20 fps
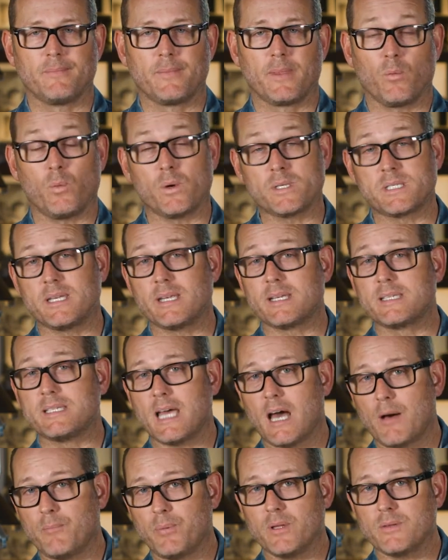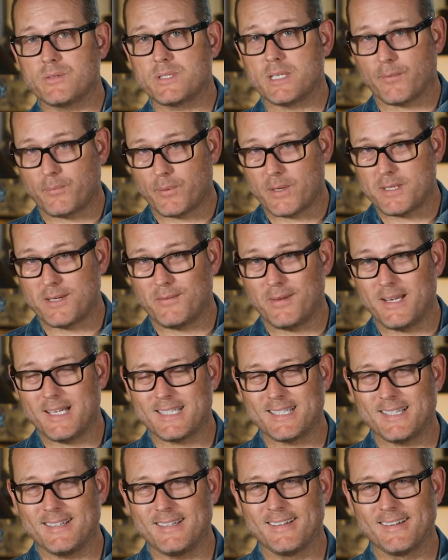What's an example of
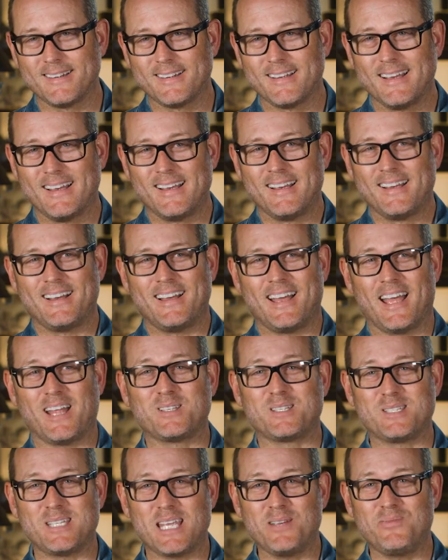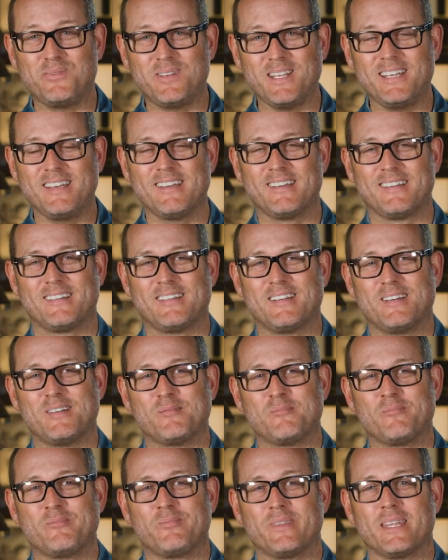self-preservation and safety
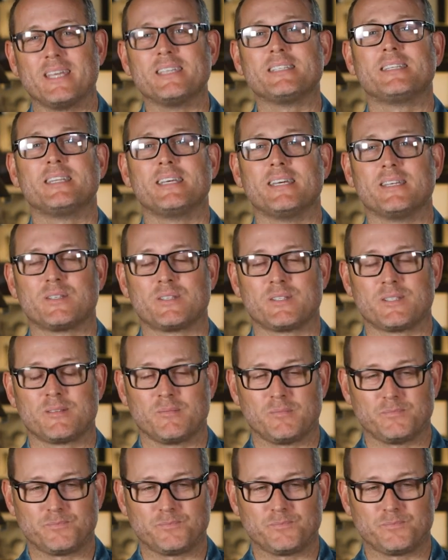is this.